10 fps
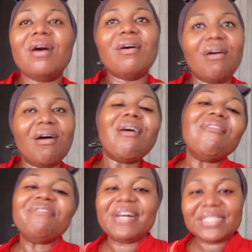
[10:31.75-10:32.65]
or
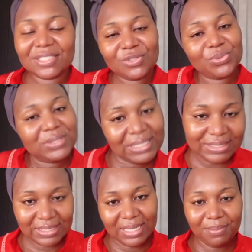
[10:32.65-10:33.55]
convert it to
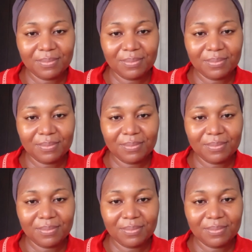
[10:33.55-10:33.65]
daytime